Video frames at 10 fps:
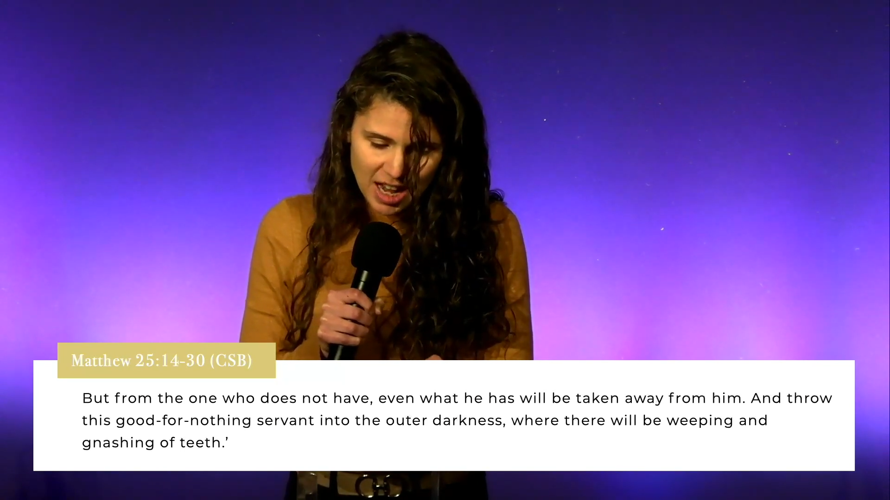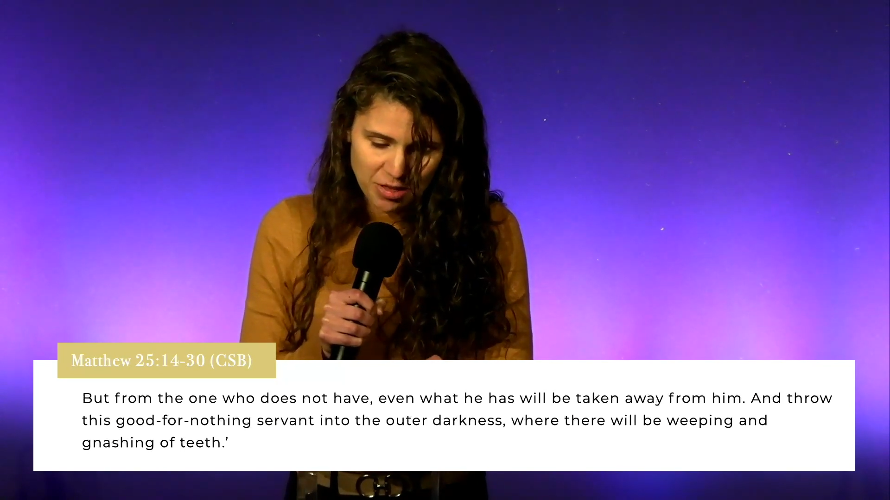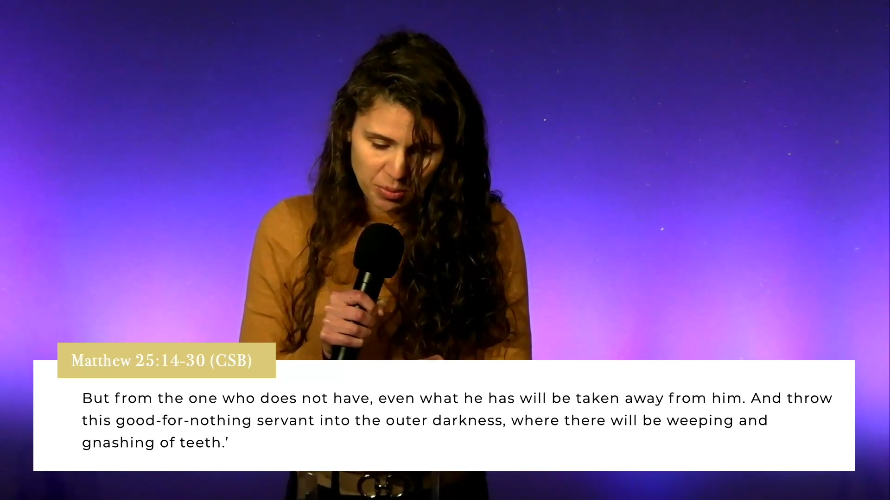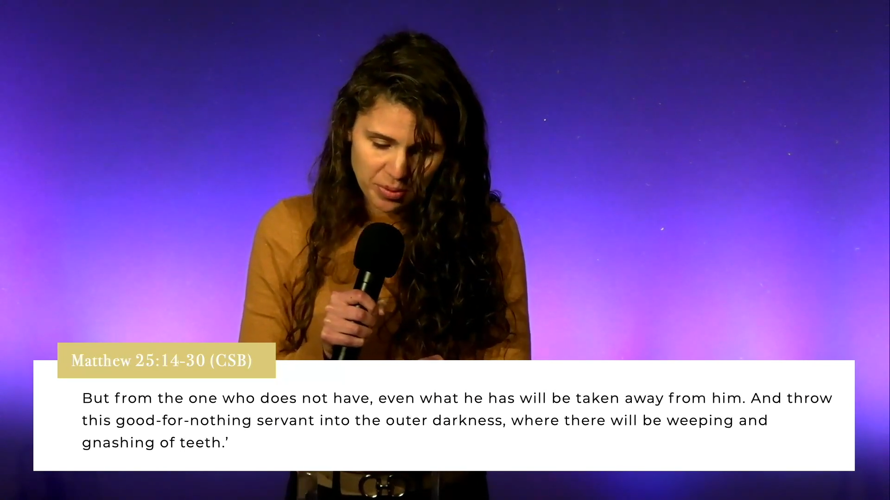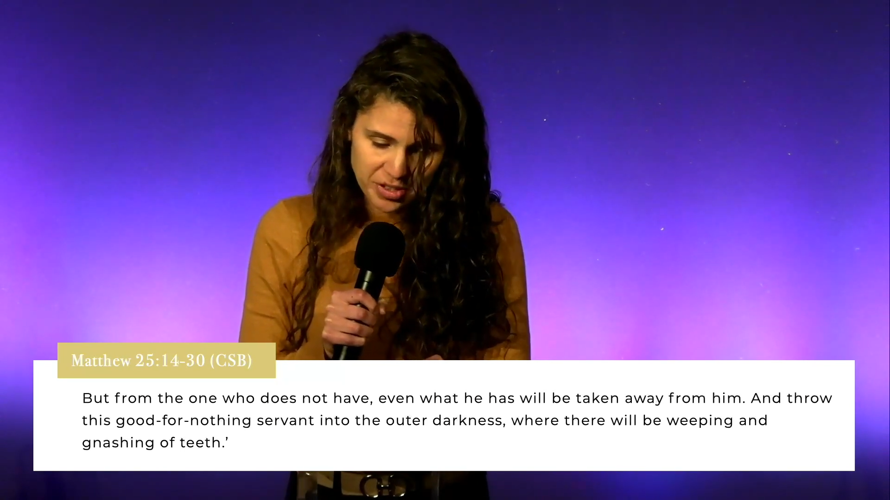
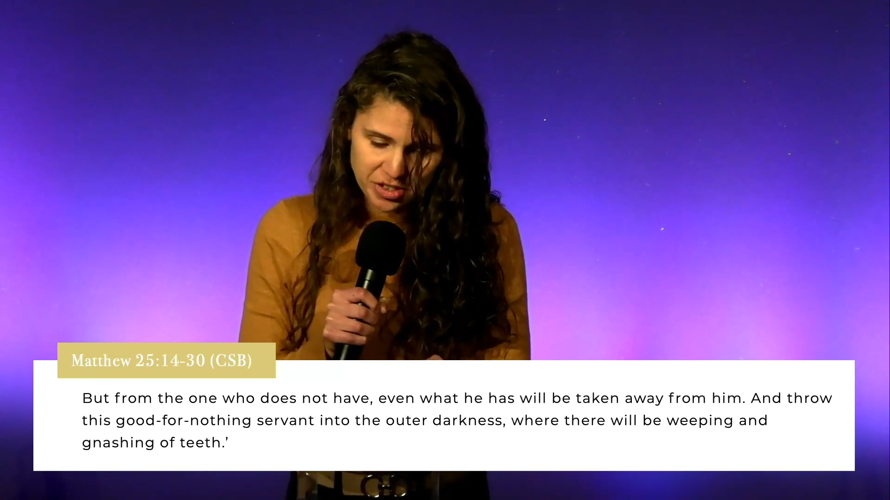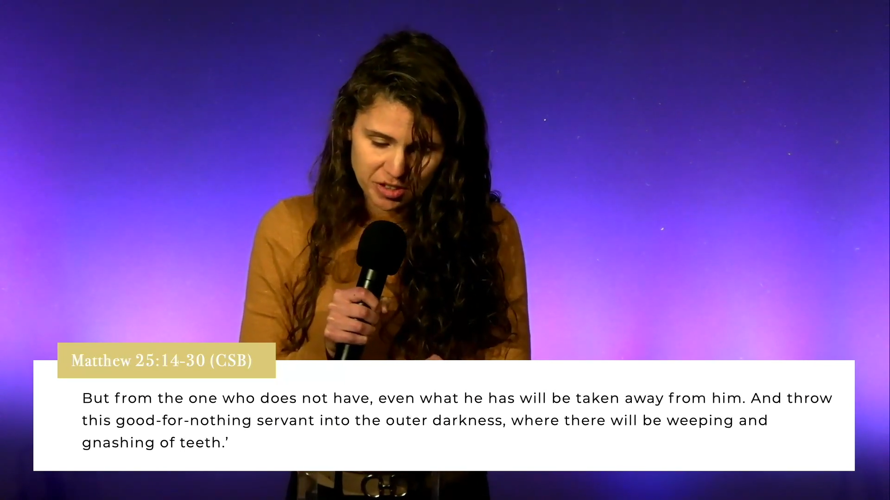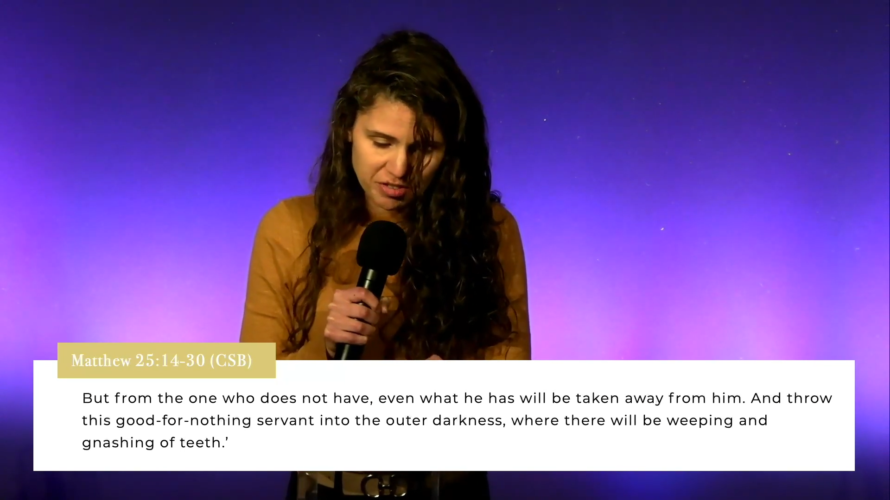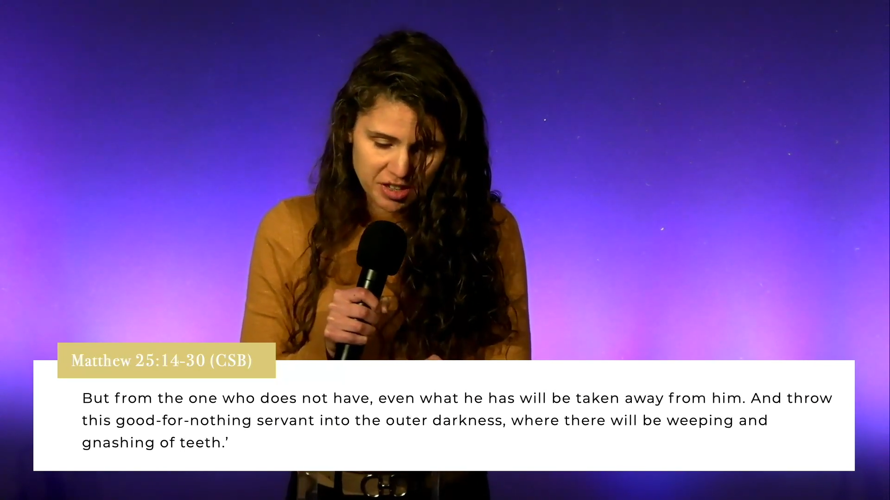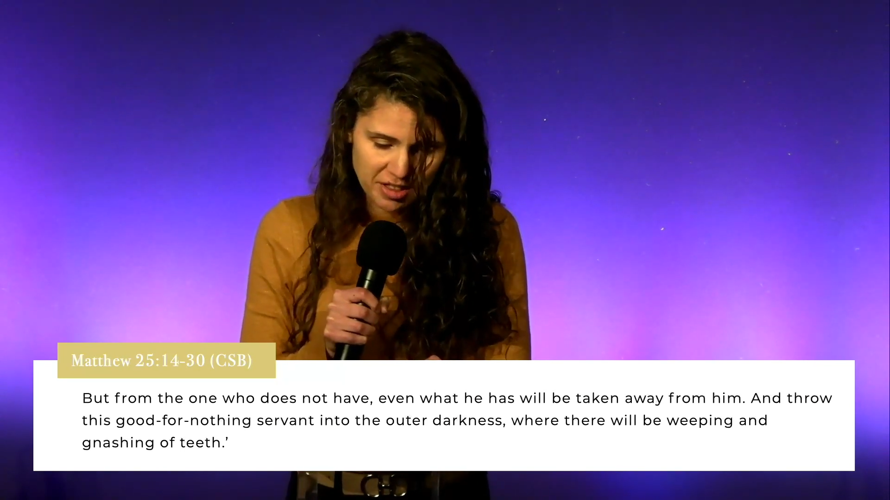And throw this
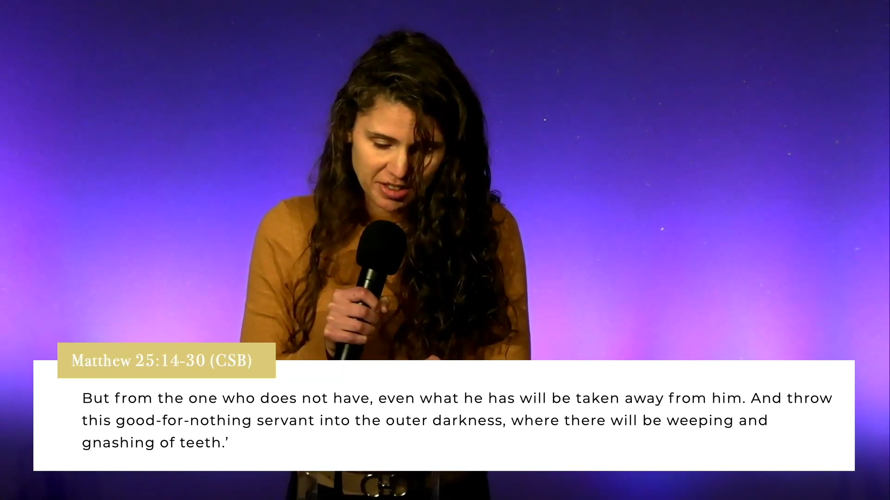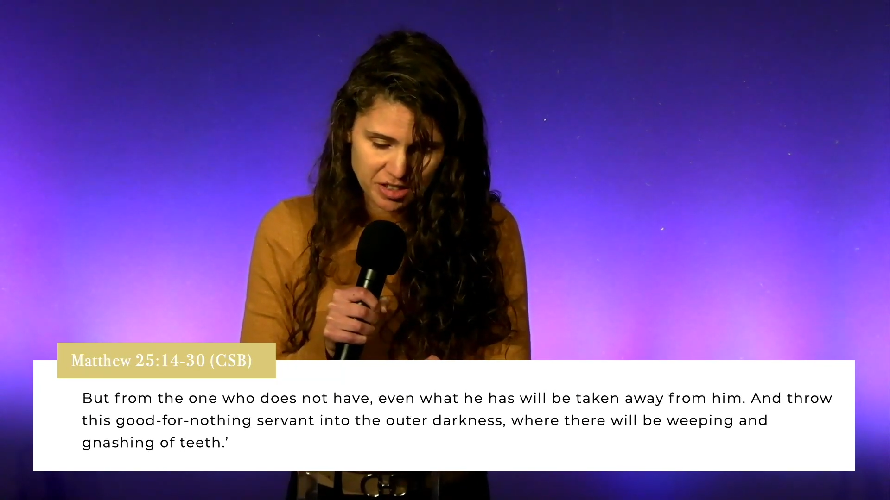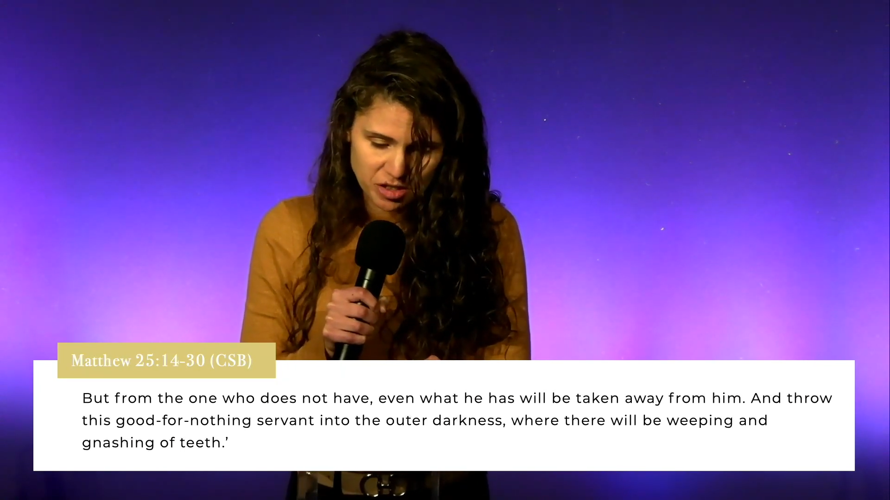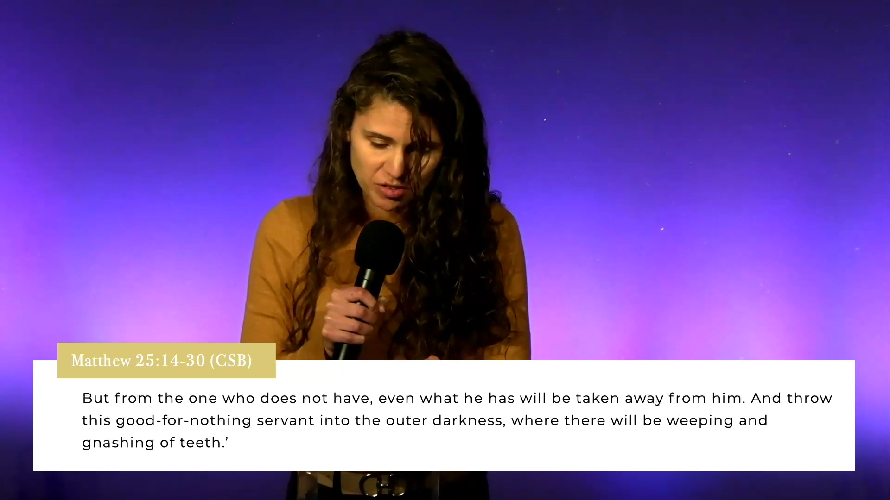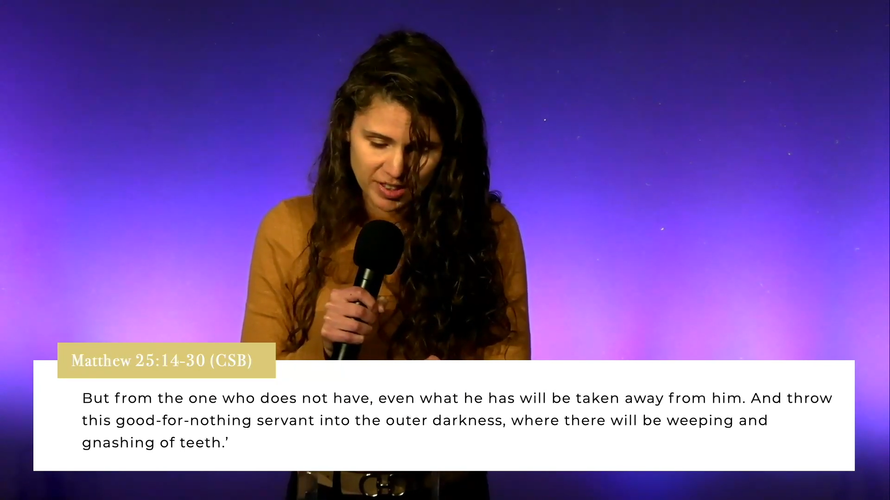good-for-nothing
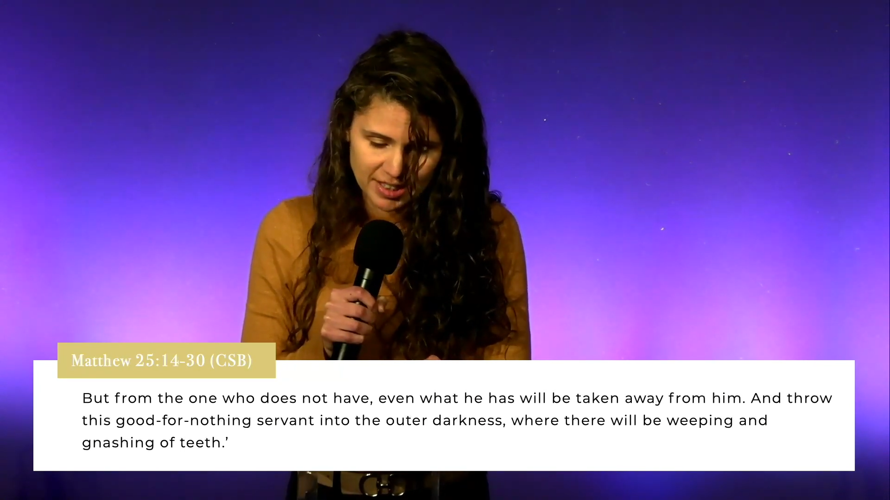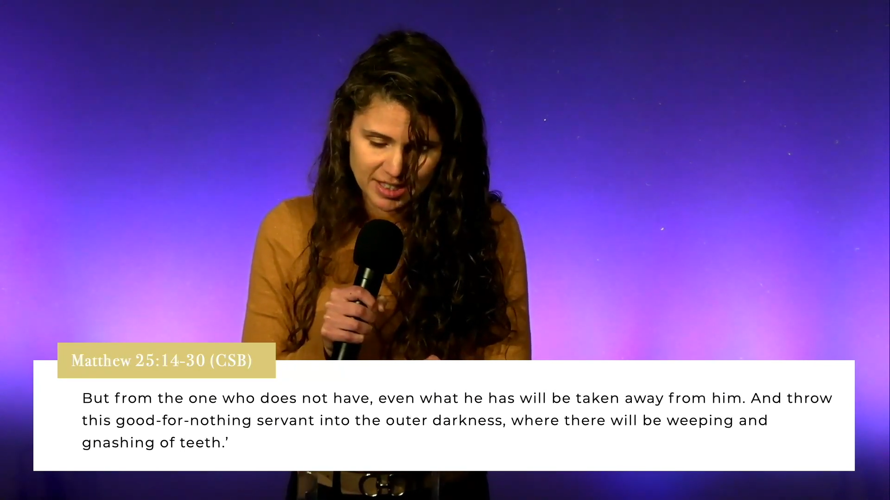servant